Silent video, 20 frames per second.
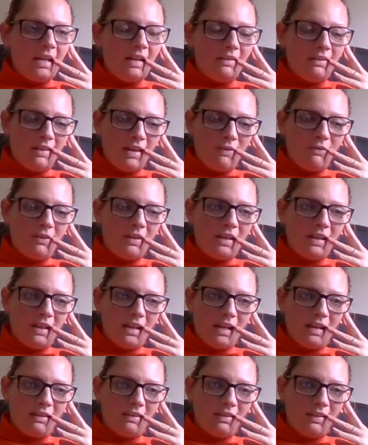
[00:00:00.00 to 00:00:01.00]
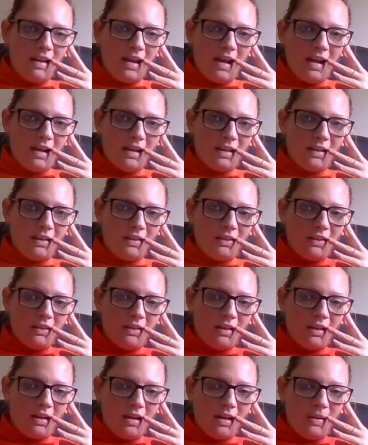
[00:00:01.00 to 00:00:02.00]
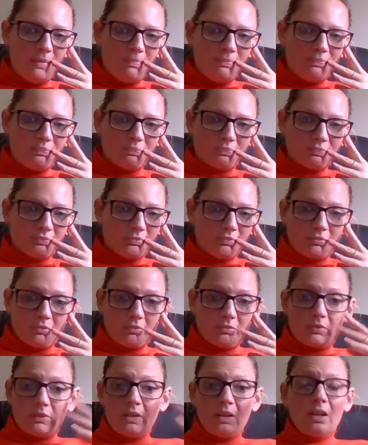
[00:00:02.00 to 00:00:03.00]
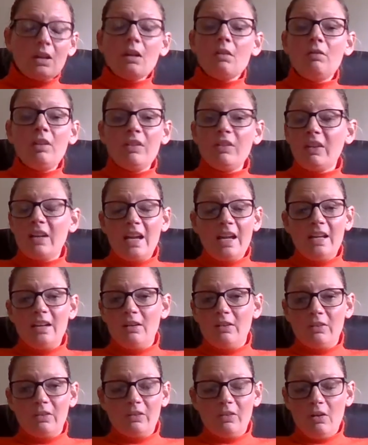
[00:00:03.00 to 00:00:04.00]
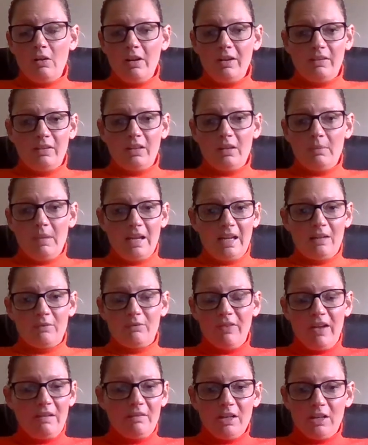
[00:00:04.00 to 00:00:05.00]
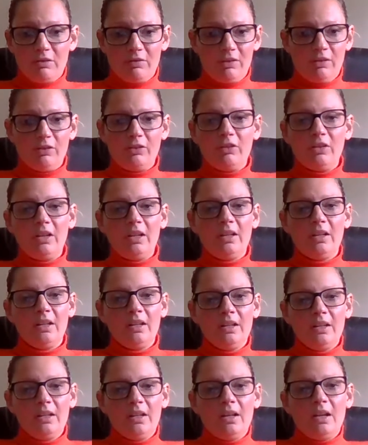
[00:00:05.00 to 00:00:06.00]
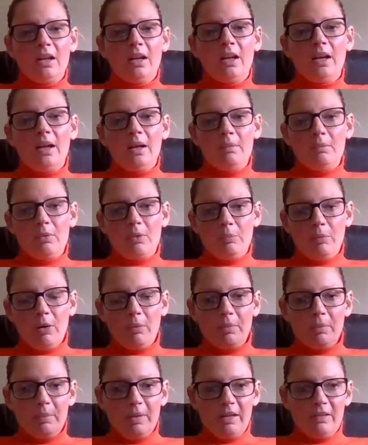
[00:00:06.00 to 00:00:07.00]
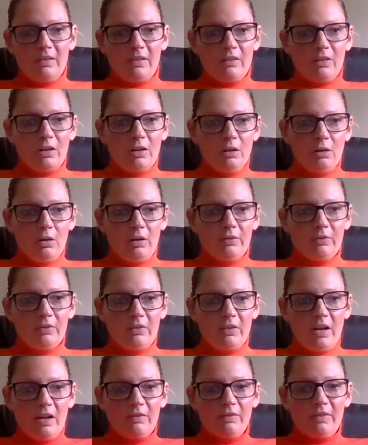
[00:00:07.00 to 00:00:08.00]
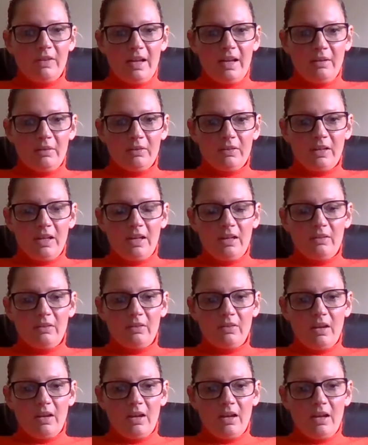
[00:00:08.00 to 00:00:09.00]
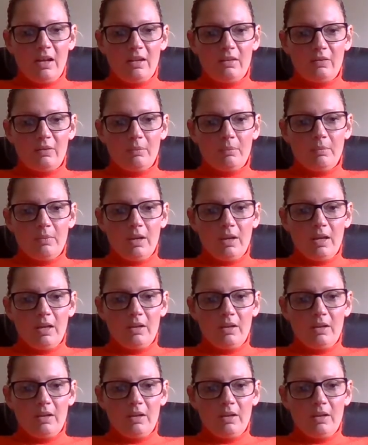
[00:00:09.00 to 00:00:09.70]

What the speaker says: and there's definitely things that resonate in our society that make it very Christian. The problem is, there's a lot of stuff nowadays that is